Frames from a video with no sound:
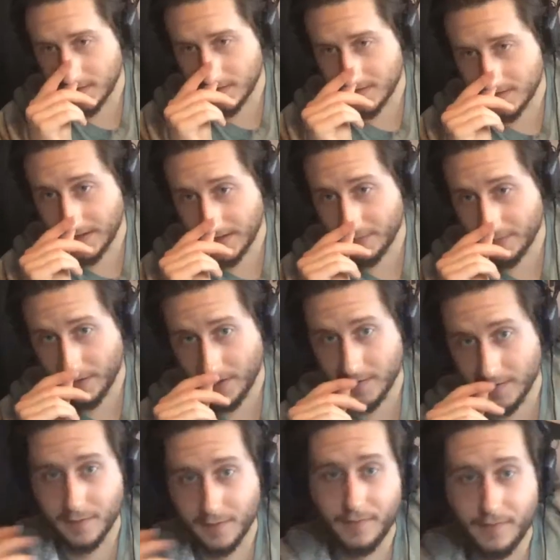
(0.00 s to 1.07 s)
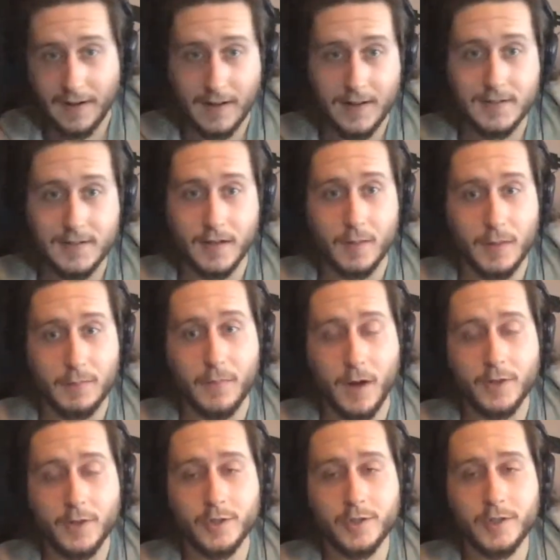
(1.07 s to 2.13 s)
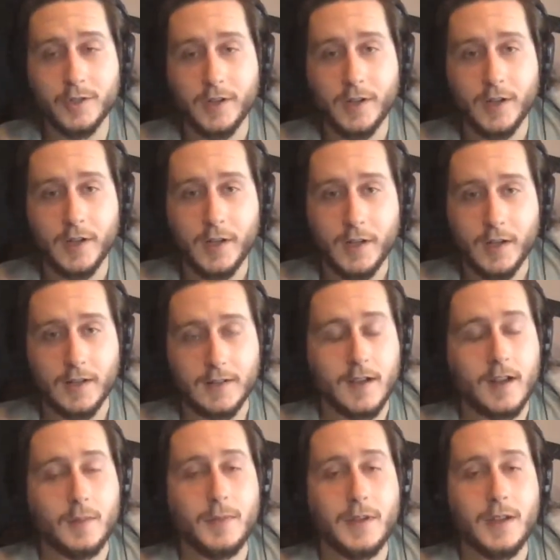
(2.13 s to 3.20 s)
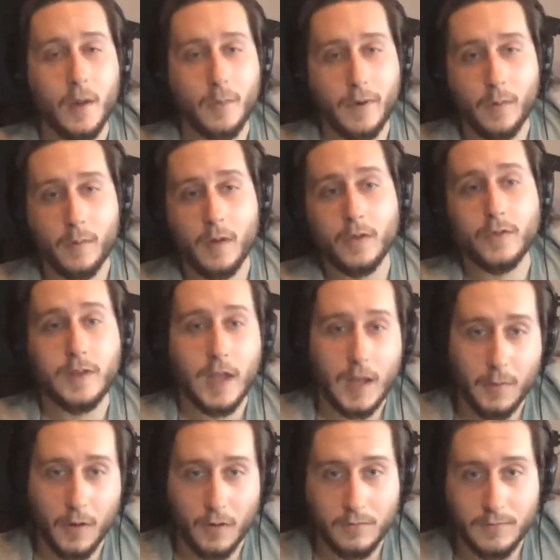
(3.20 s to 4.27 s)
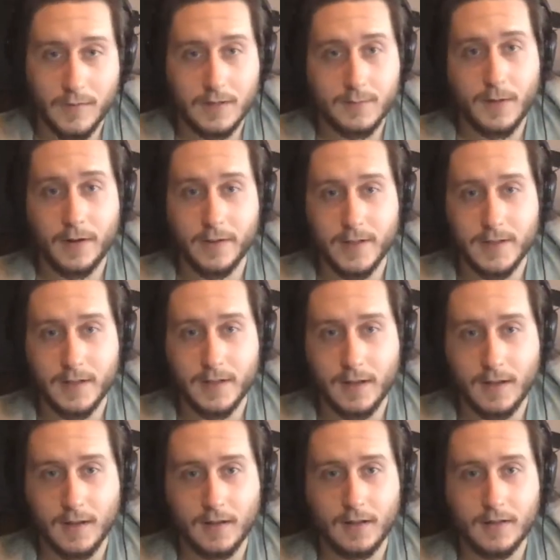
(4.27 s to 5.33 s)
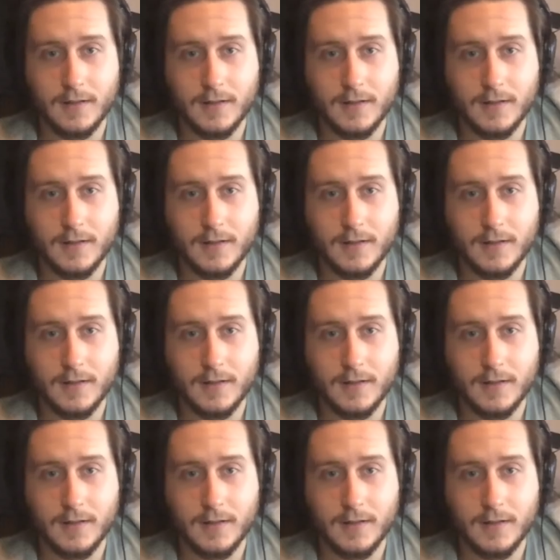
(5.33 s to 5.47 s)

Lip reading: is selling right now is the fact that it's going to be much, it's going to be comparable to cable. That's my understanding. Like it's